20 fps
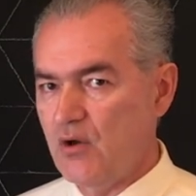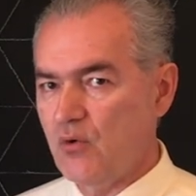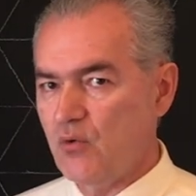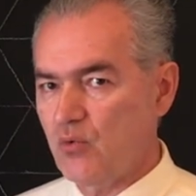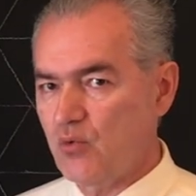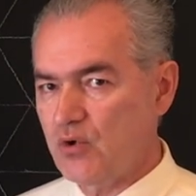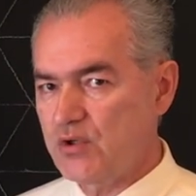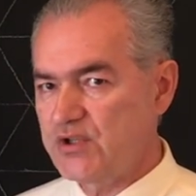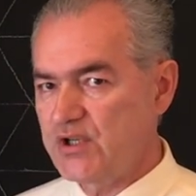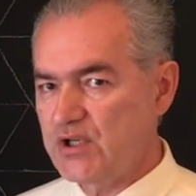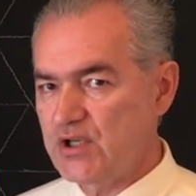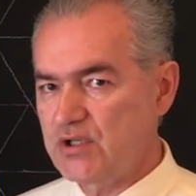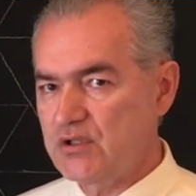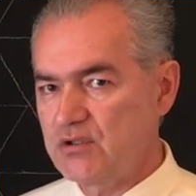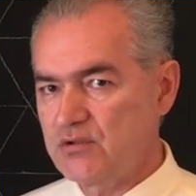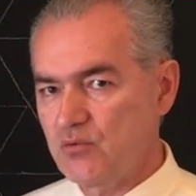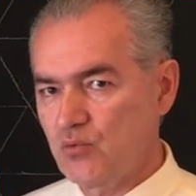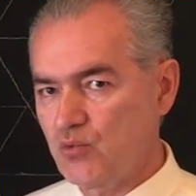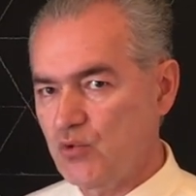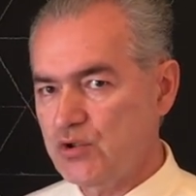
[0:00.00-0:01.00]
What
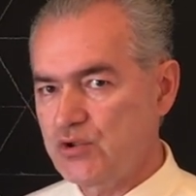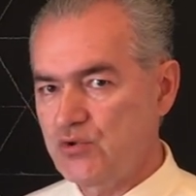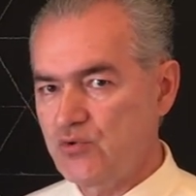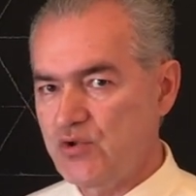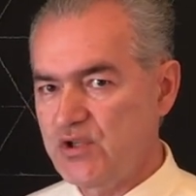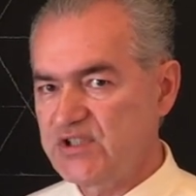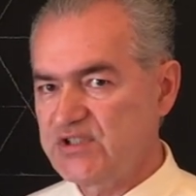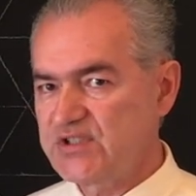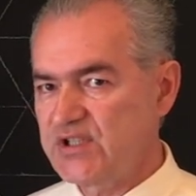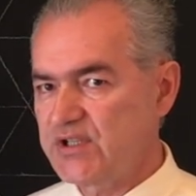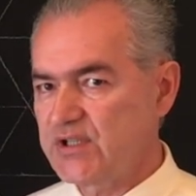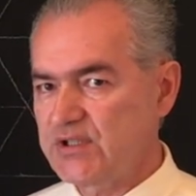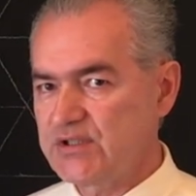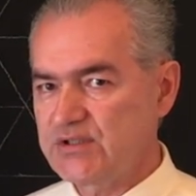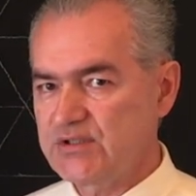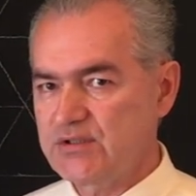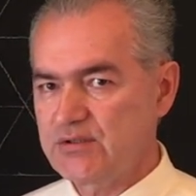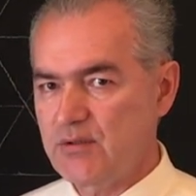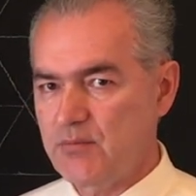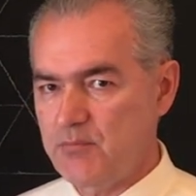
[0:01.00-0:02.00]
do these things
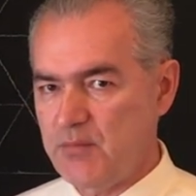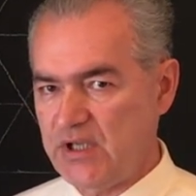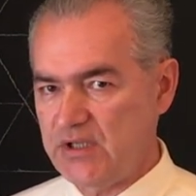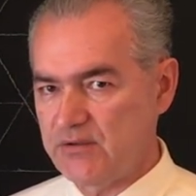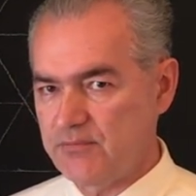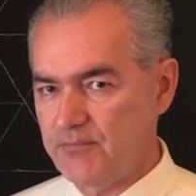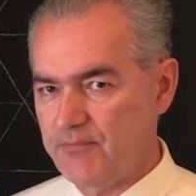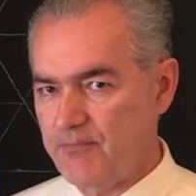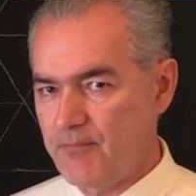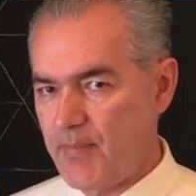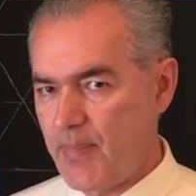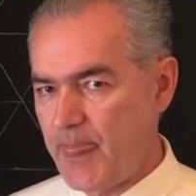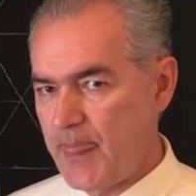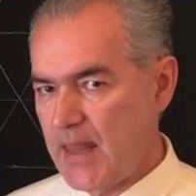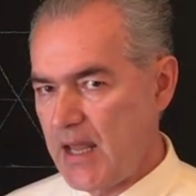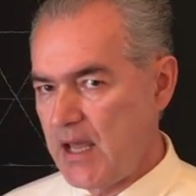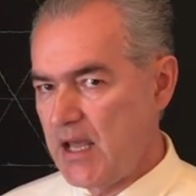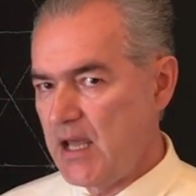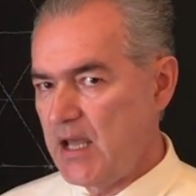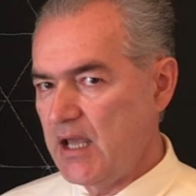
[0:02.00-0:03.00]
mean?
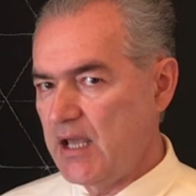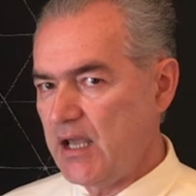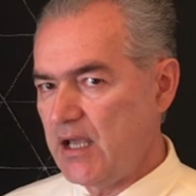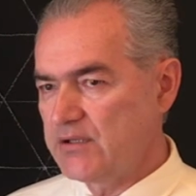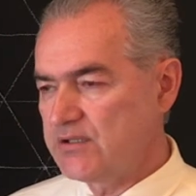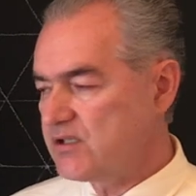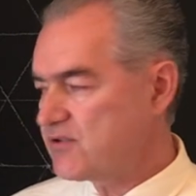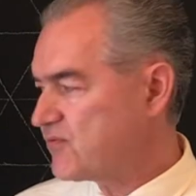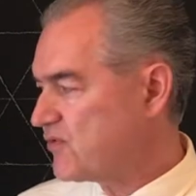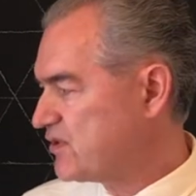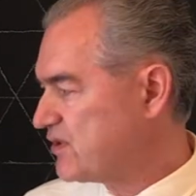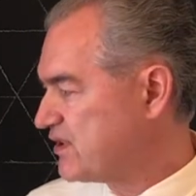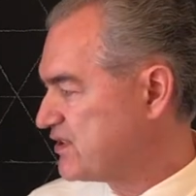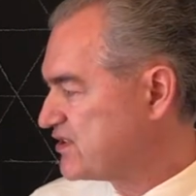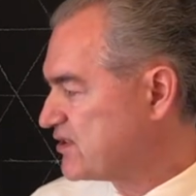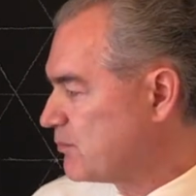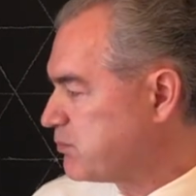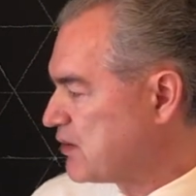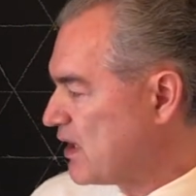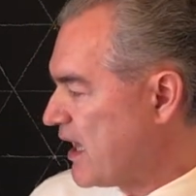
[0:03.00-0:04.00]
An infinite
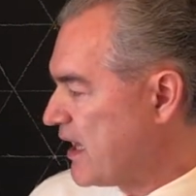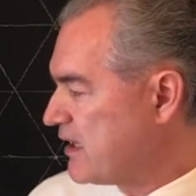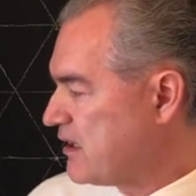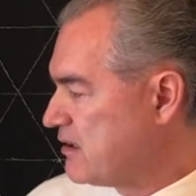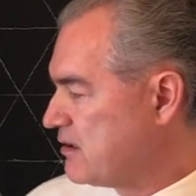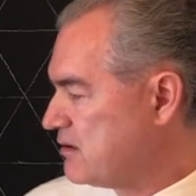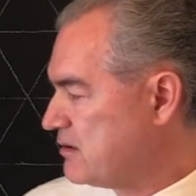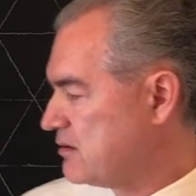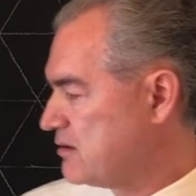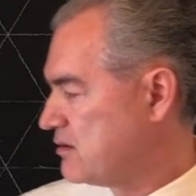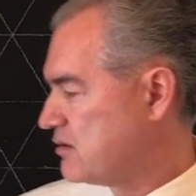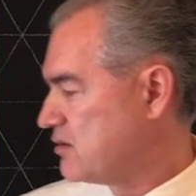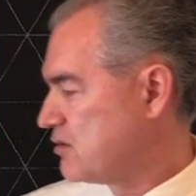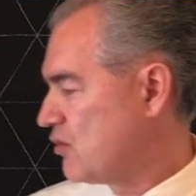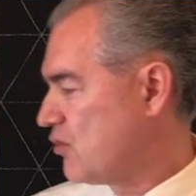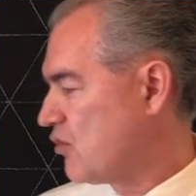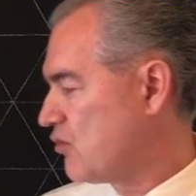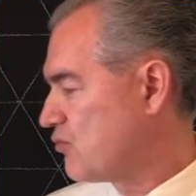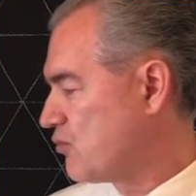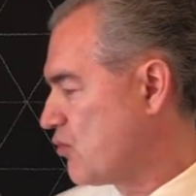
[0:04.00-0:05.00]
supply
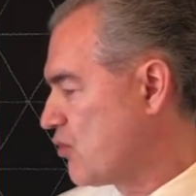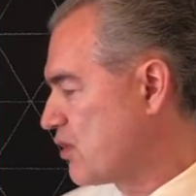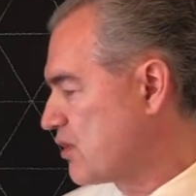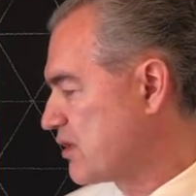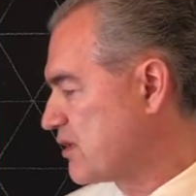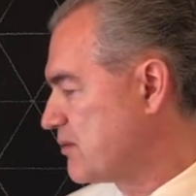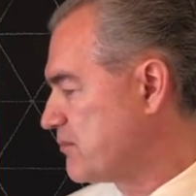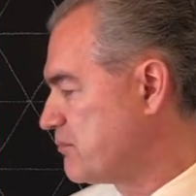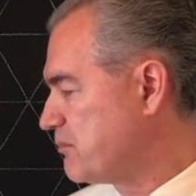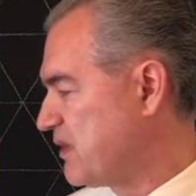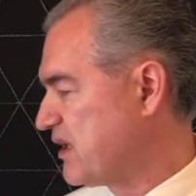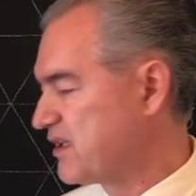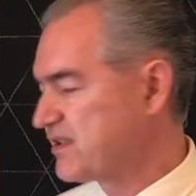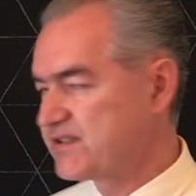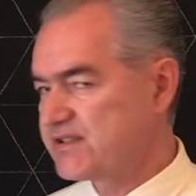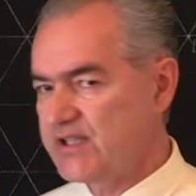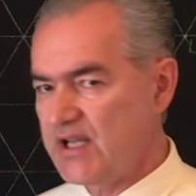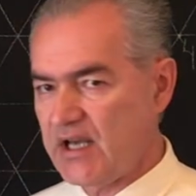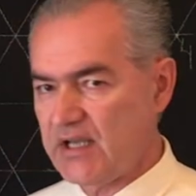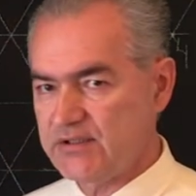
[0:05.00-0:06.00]
of water means
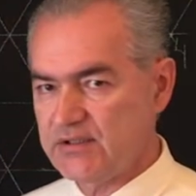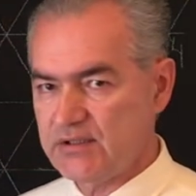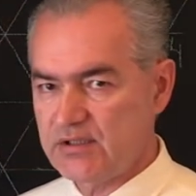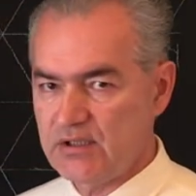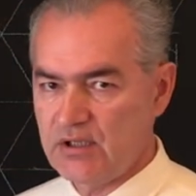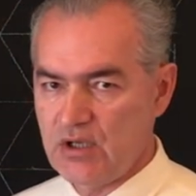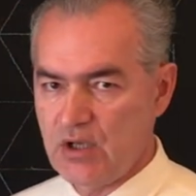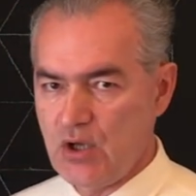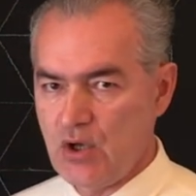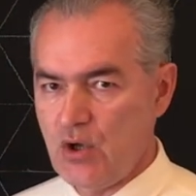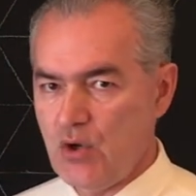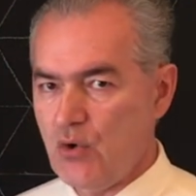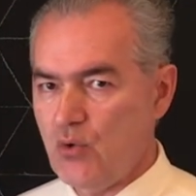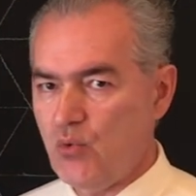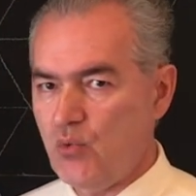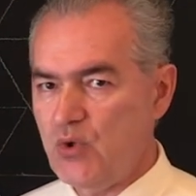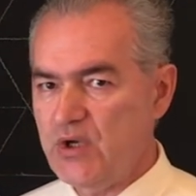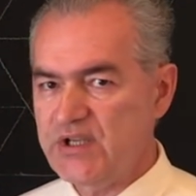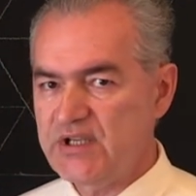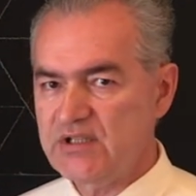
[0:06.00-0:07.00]
that
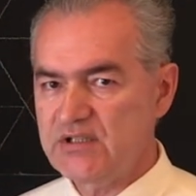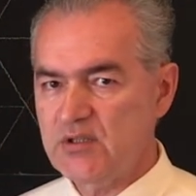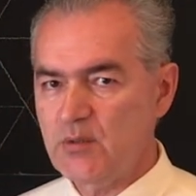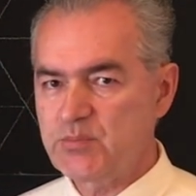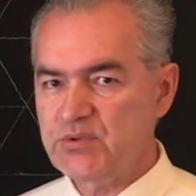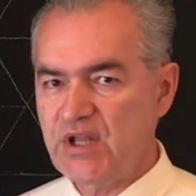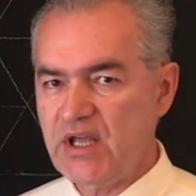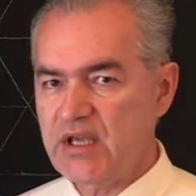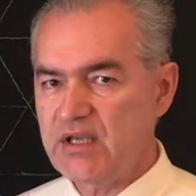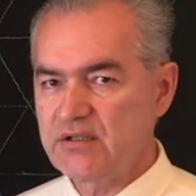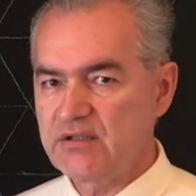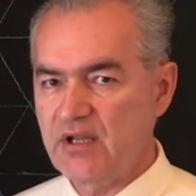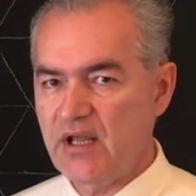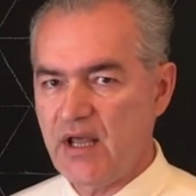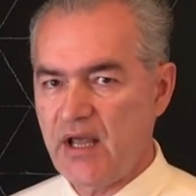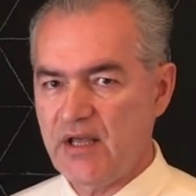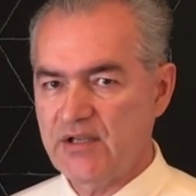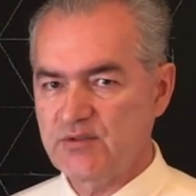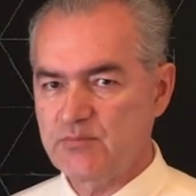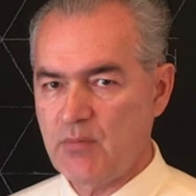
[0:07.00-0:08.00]
we can obtain
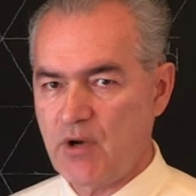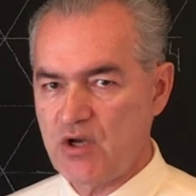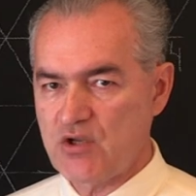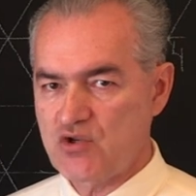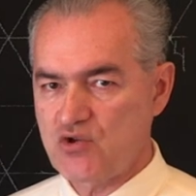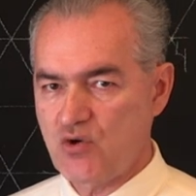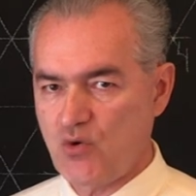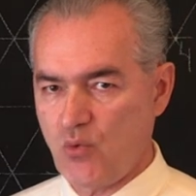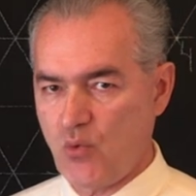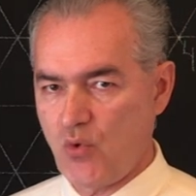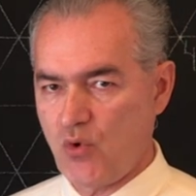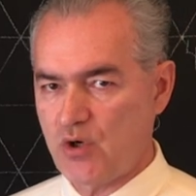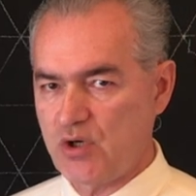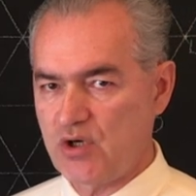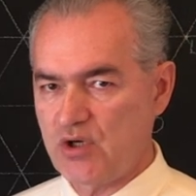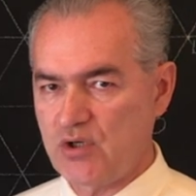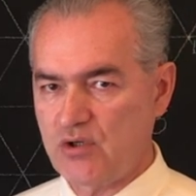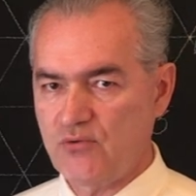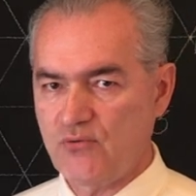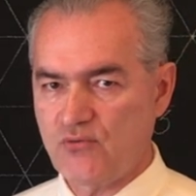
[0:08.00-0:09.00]
as much
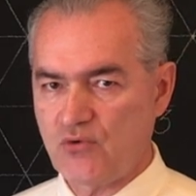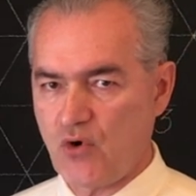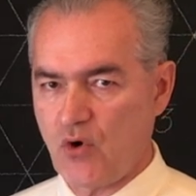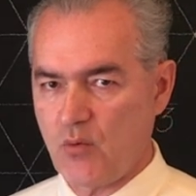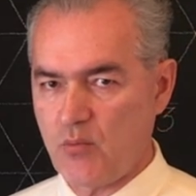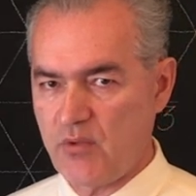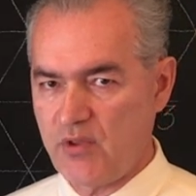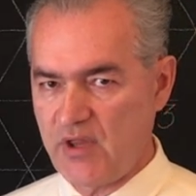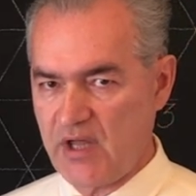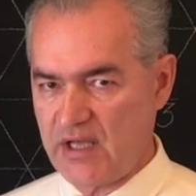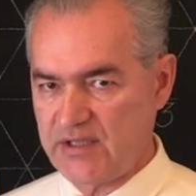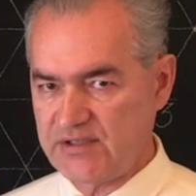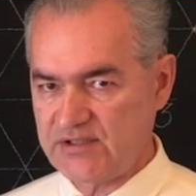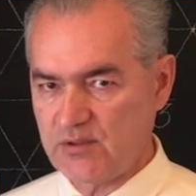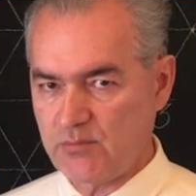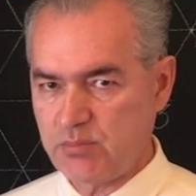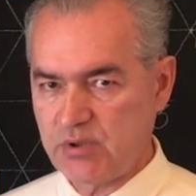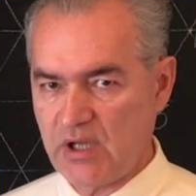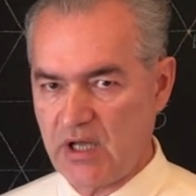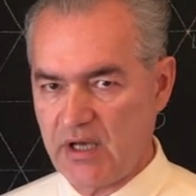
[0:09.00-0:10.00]
water from that
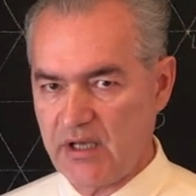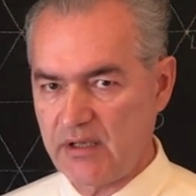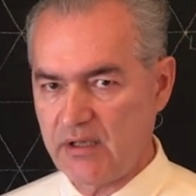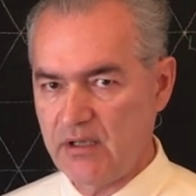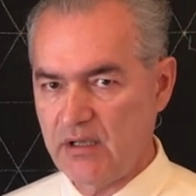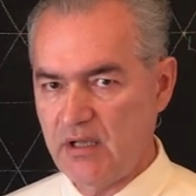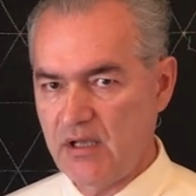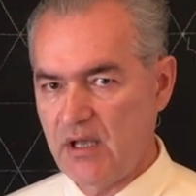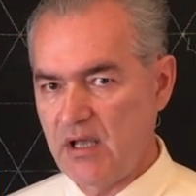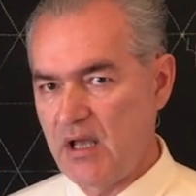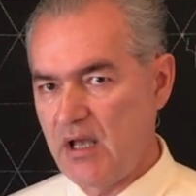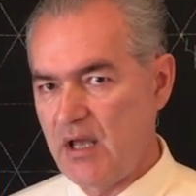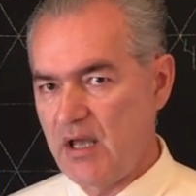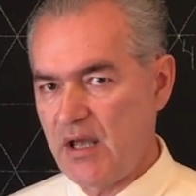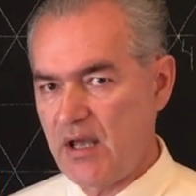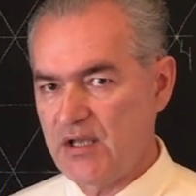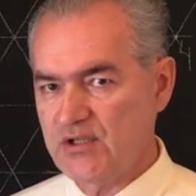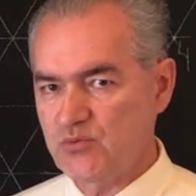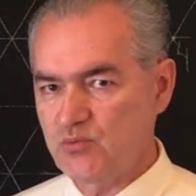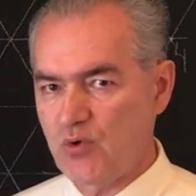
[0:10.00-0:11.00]
supply
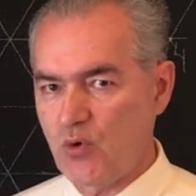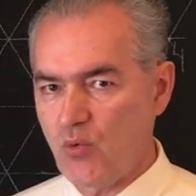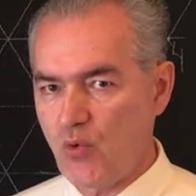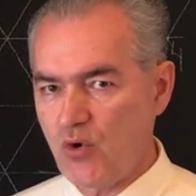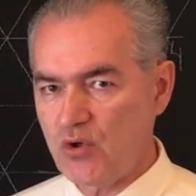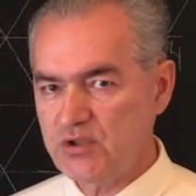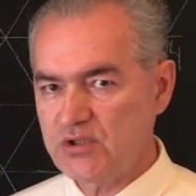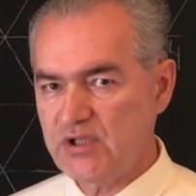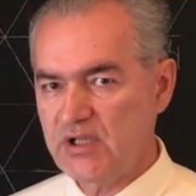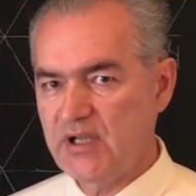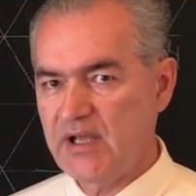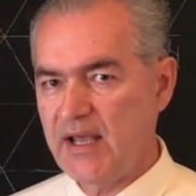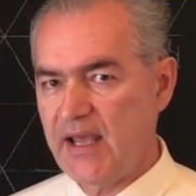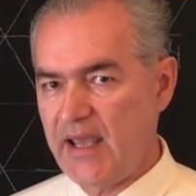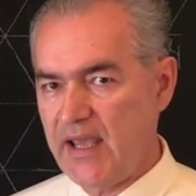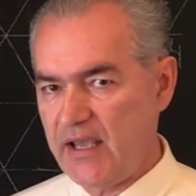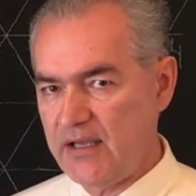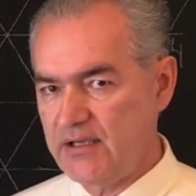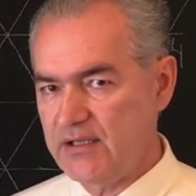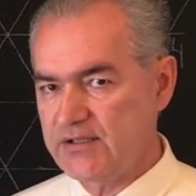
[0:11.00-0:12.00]
as we want,
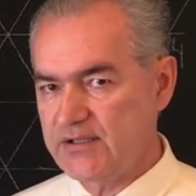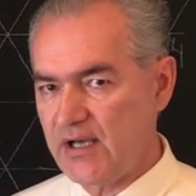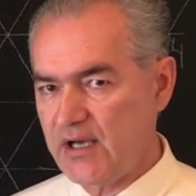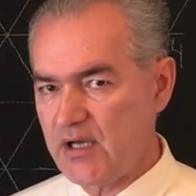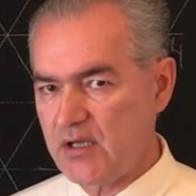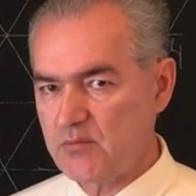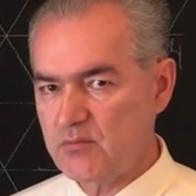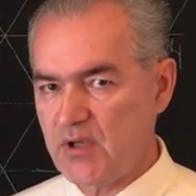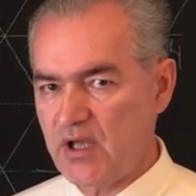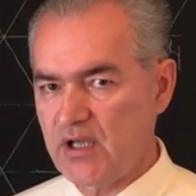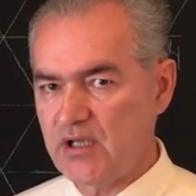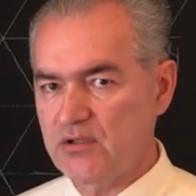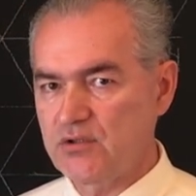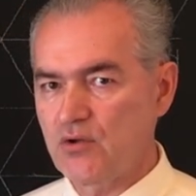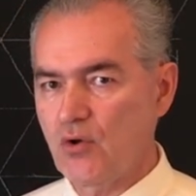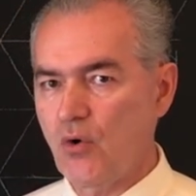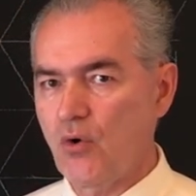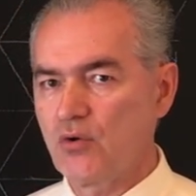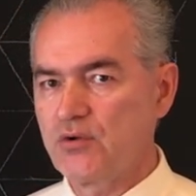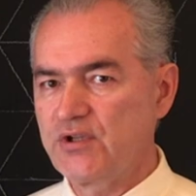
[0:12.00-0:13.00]
anytime and
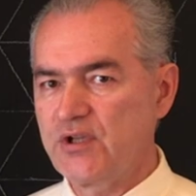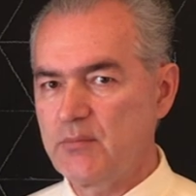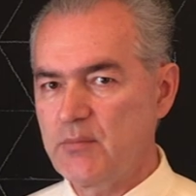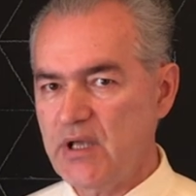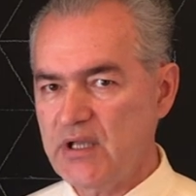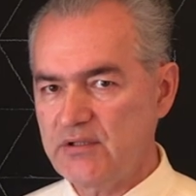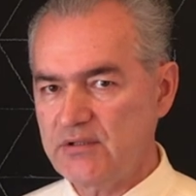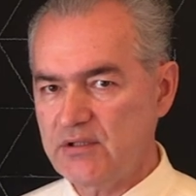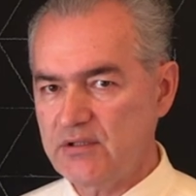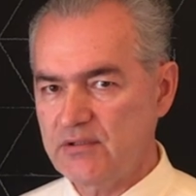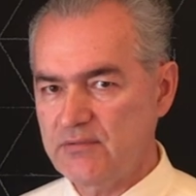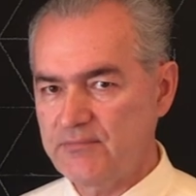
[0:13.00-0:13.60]
on demand.